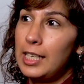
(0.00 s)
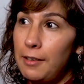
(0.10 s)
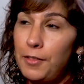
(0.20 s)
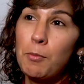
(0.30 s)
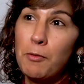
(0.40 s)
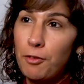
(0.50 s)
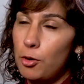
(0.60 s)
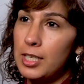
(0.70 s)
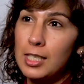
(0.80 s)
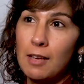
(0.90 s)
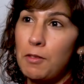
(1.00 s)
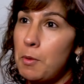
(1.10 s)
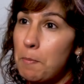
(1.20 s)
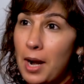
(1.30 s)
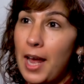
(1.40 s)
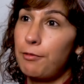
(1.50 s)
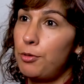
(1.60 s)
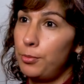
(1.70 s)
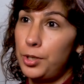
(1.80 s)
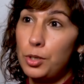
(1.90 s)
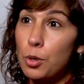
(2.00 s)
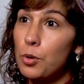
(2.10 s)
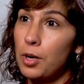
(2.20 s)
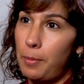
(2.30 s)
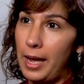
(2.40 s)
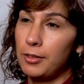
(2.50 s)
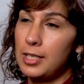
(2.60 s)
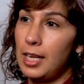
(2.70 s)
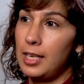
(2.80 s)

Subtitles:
give them a voice, give them a platform to talk about